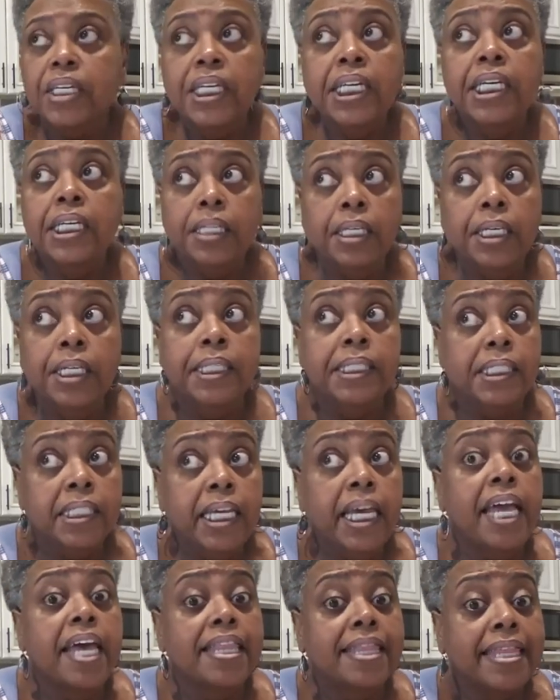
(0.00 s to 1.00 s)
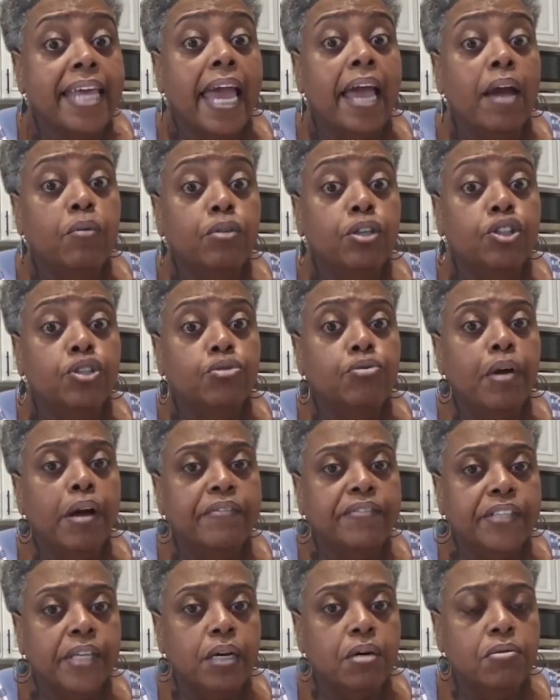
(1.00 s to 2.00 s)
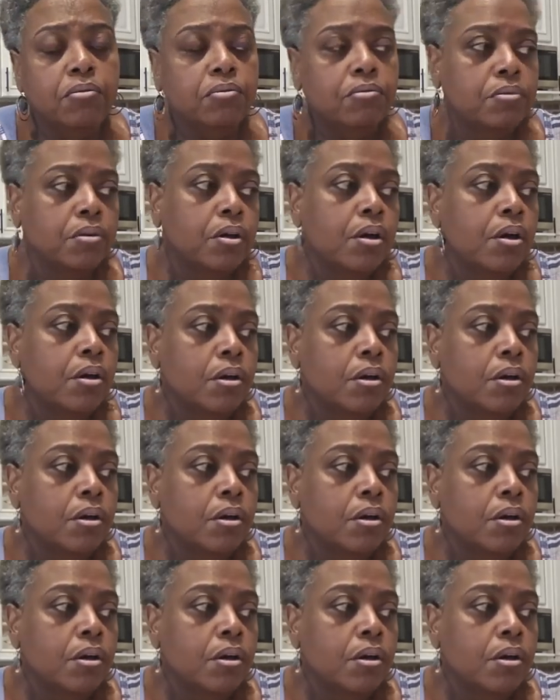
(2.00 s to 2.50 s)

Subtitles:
It said that which you have sown.